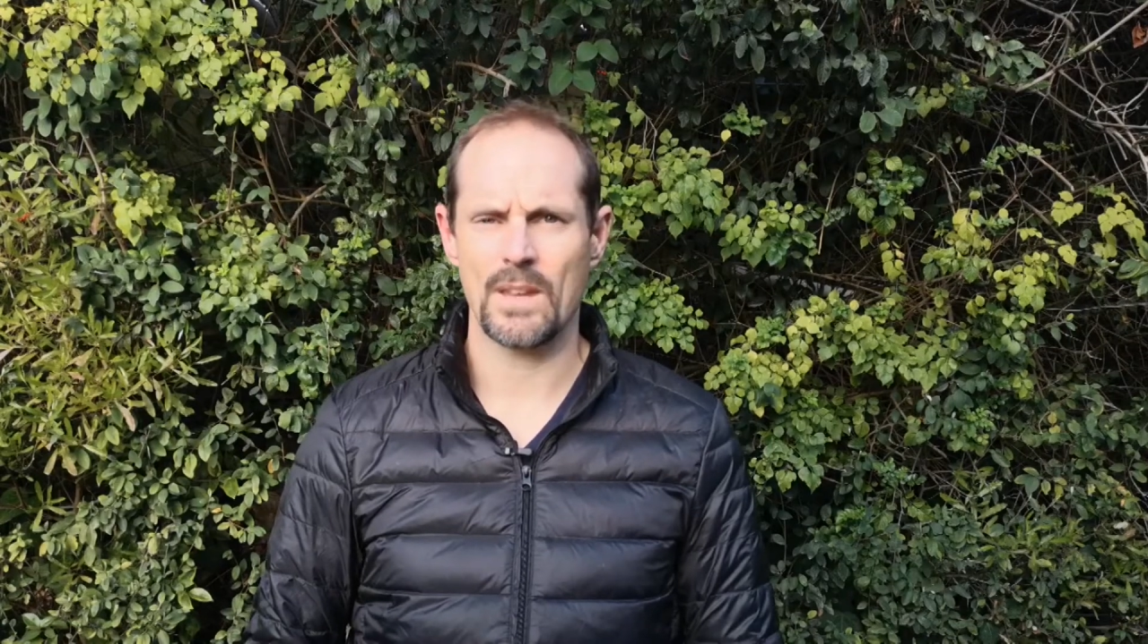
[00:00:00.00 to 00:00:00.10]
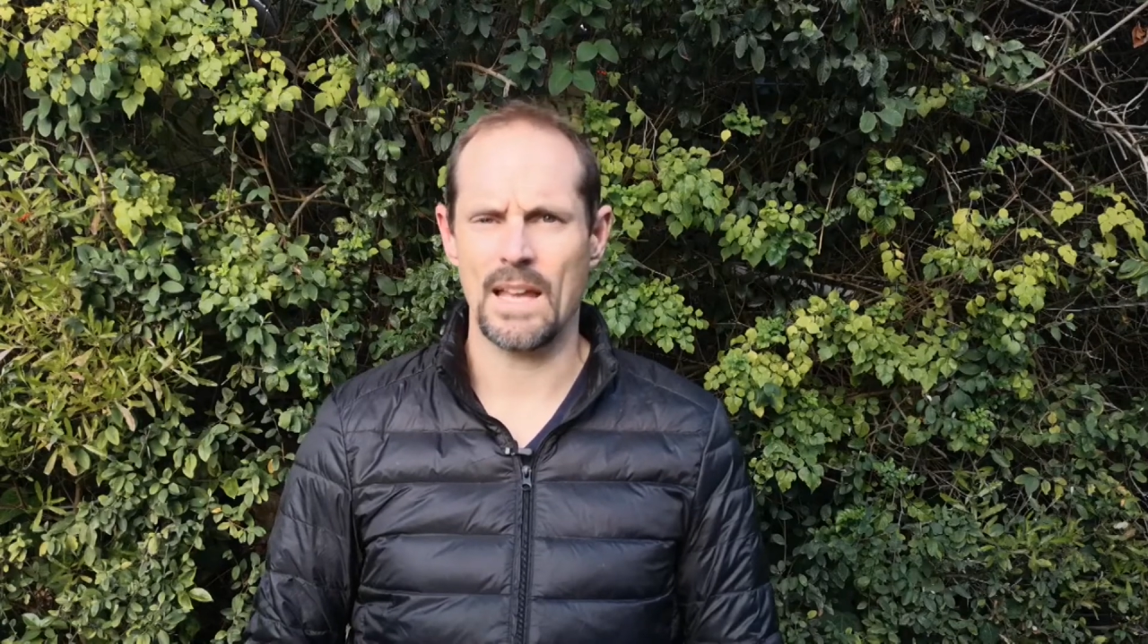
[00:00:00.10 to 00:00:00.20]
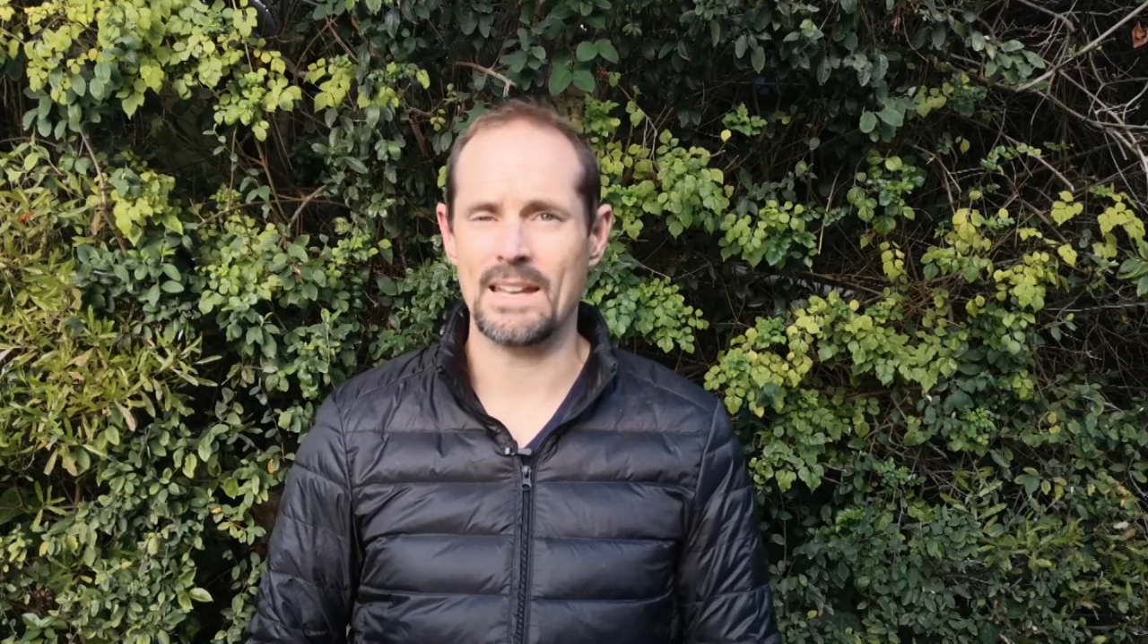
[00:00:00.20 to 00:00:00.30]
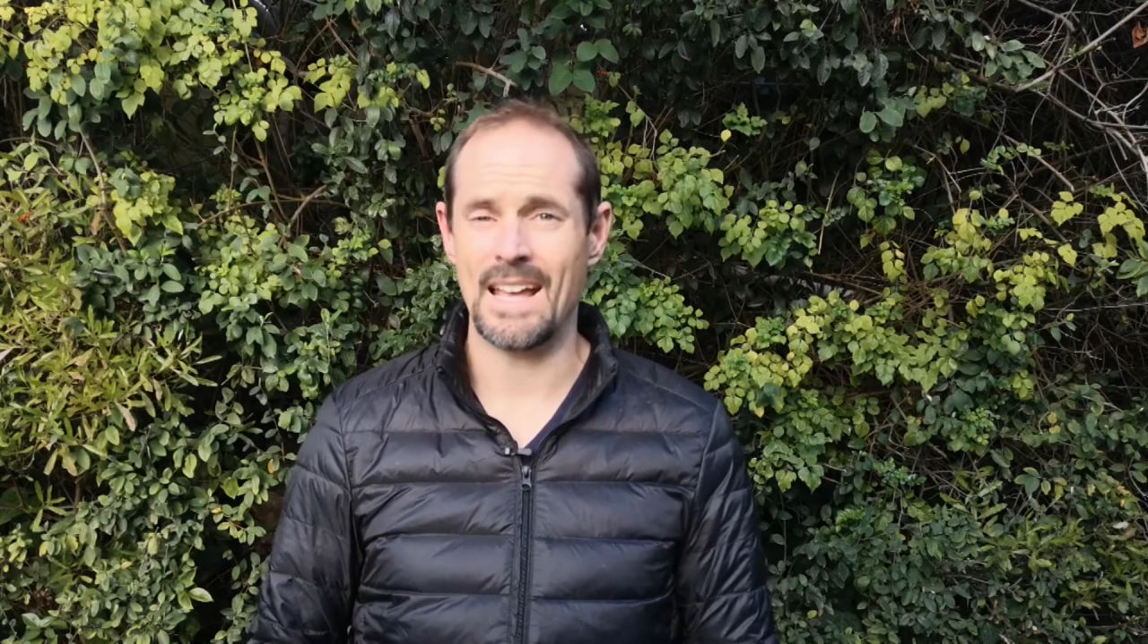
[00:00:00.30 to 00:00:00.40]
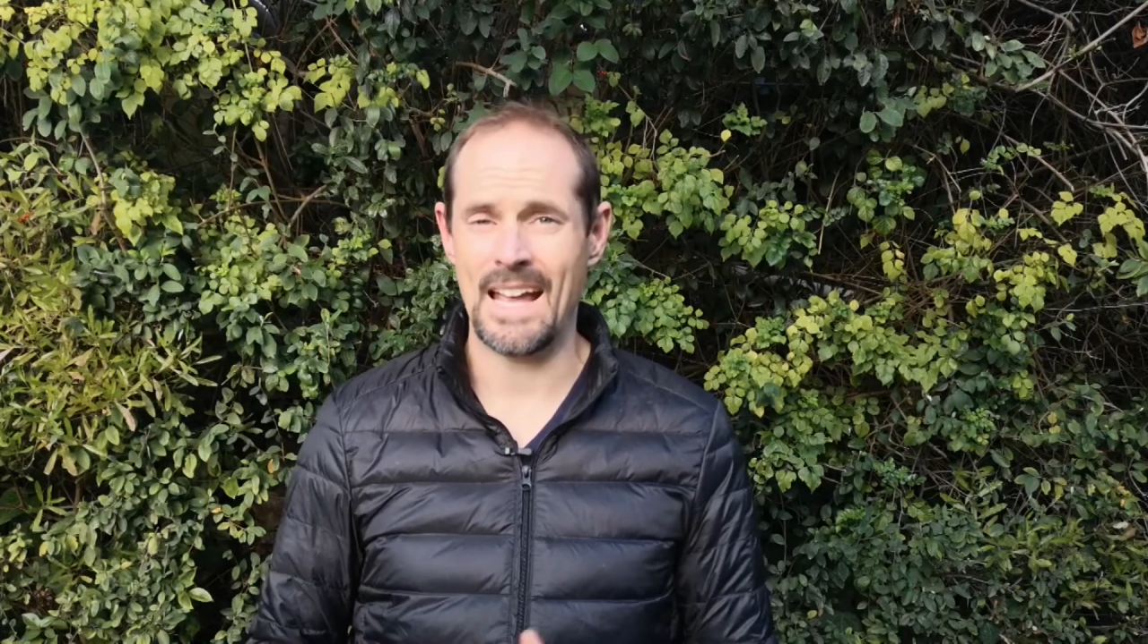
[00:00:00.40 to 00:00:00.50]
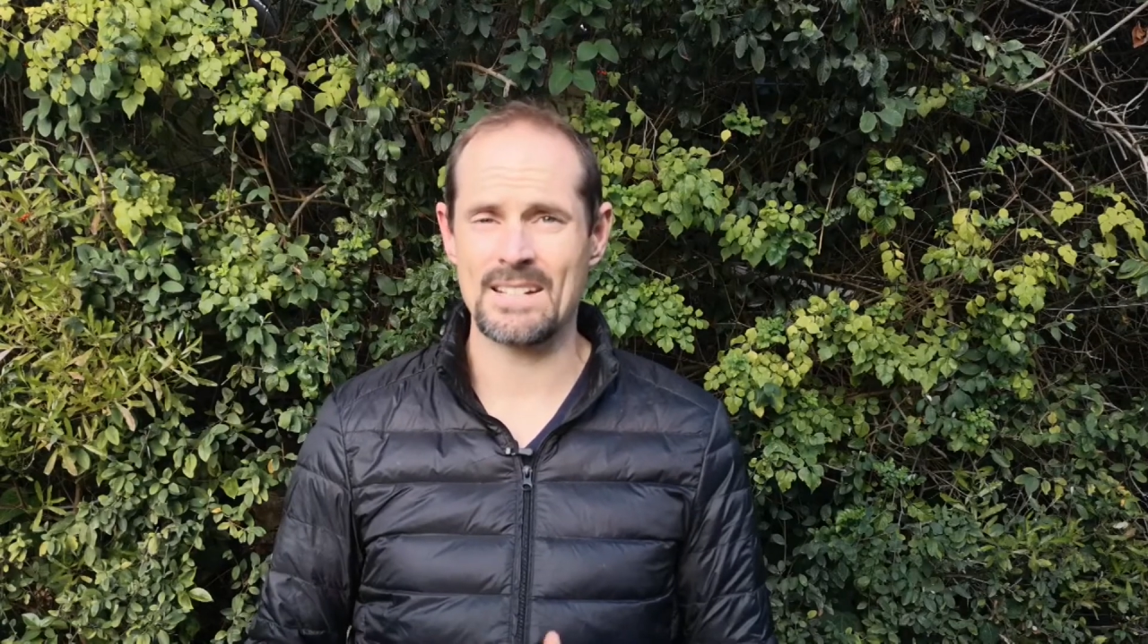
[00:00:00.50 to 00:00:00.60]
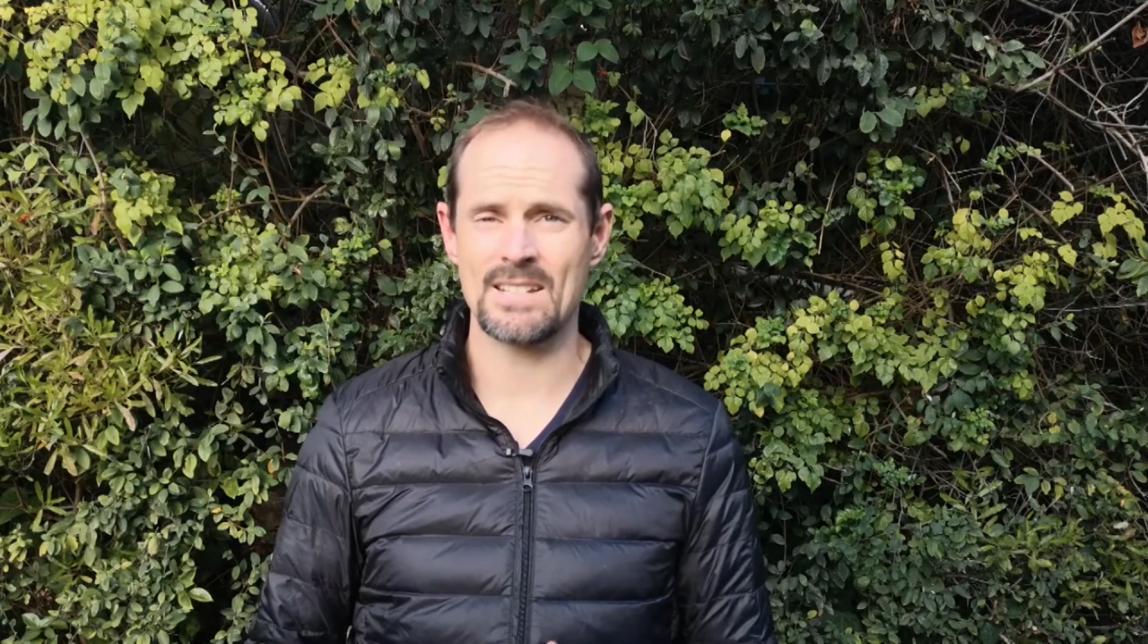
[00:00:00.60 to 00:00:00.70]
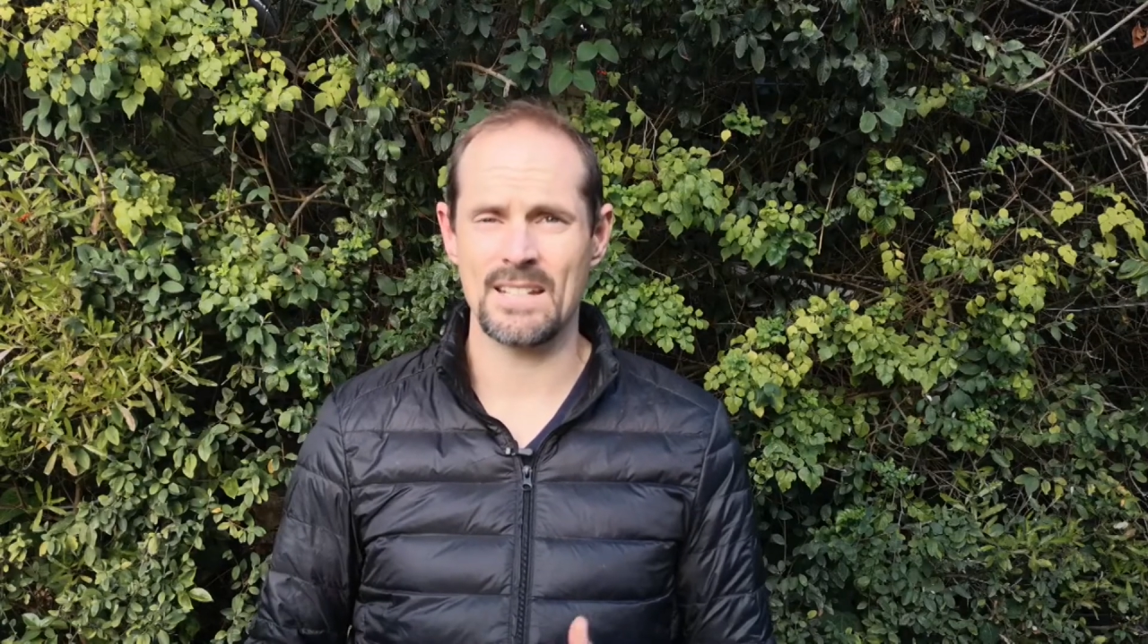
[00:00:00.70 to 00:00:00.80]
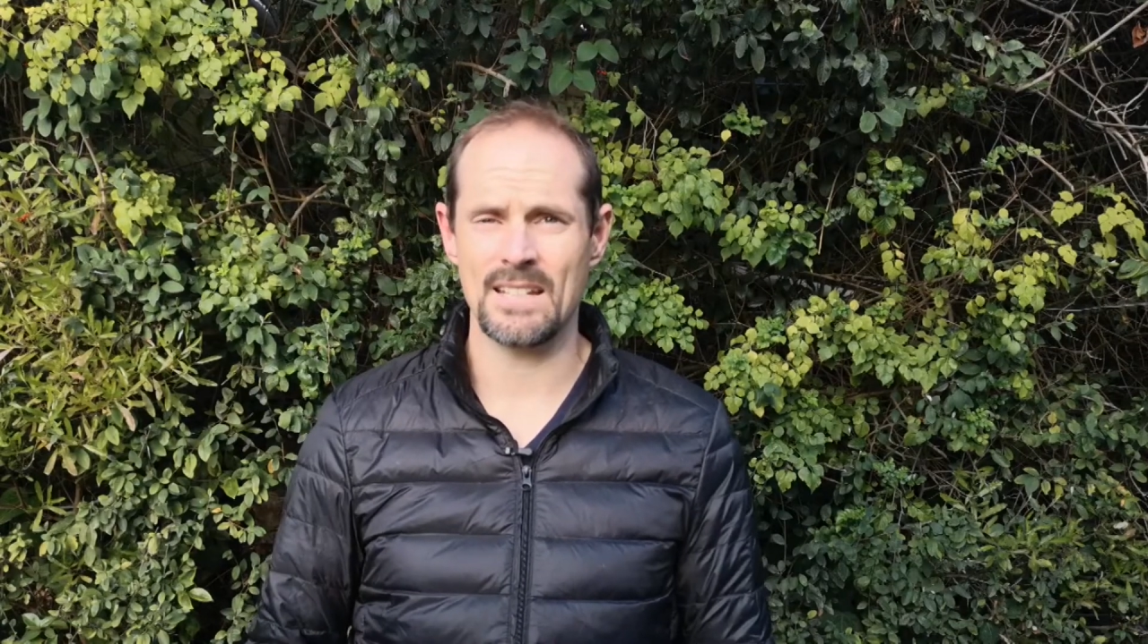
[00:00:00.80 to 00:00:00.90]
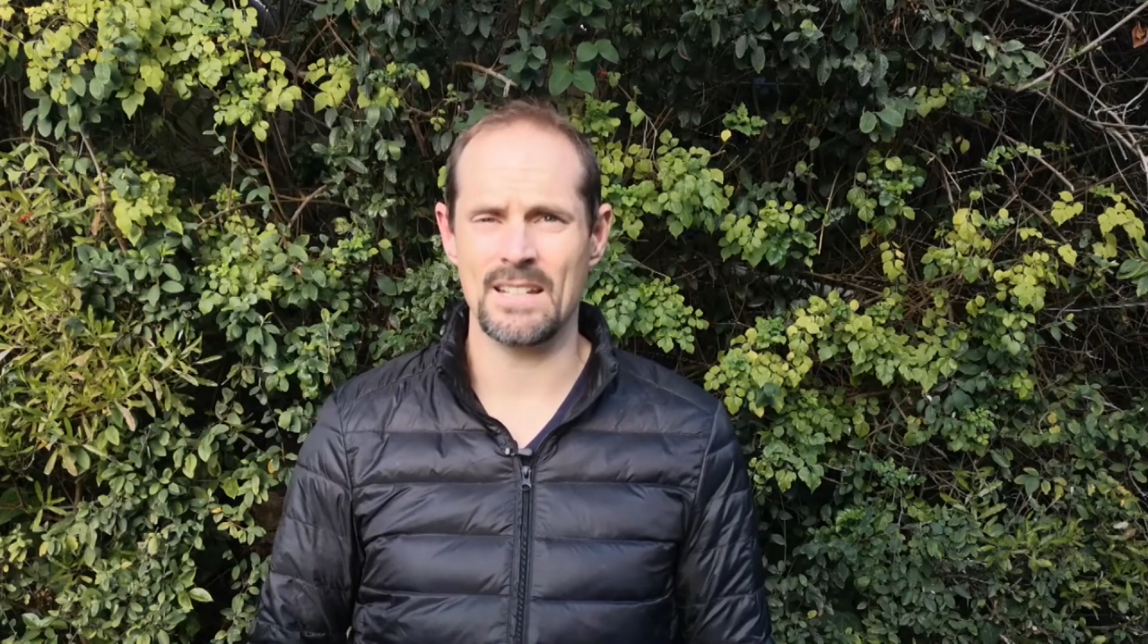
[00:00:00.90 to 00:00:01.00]
and
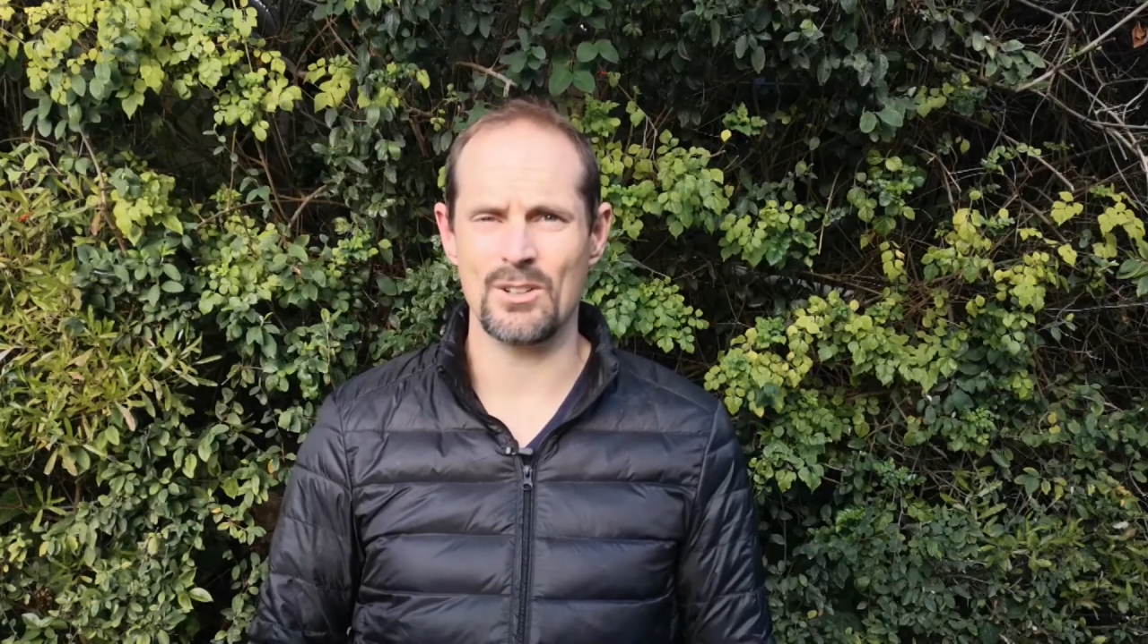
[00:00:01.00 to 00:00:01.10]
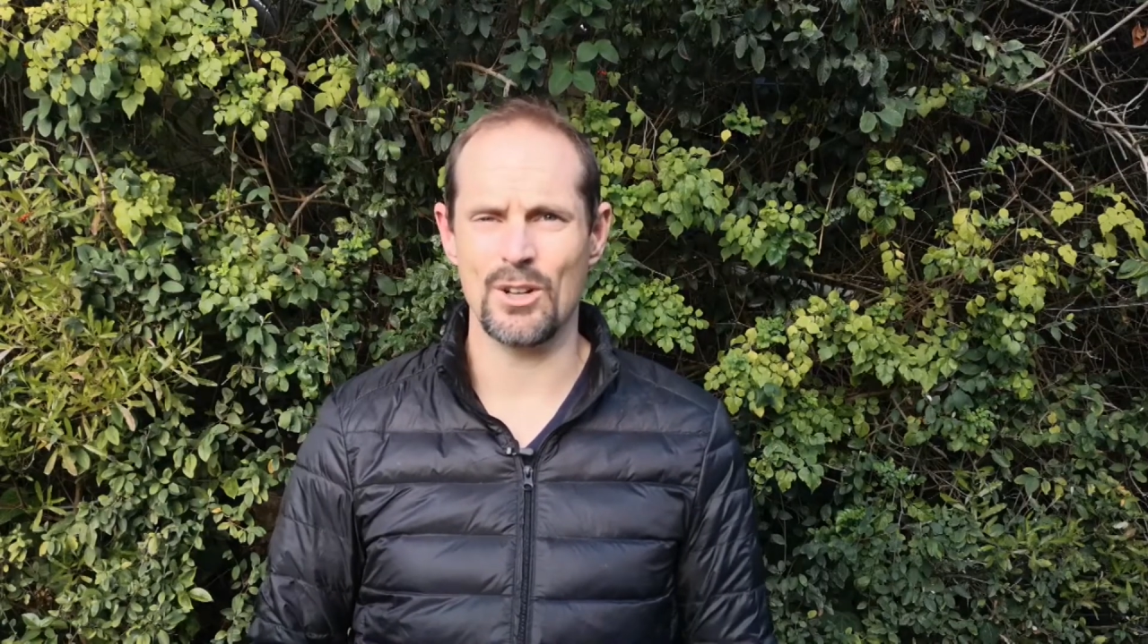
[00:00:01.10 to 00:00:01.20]
acting in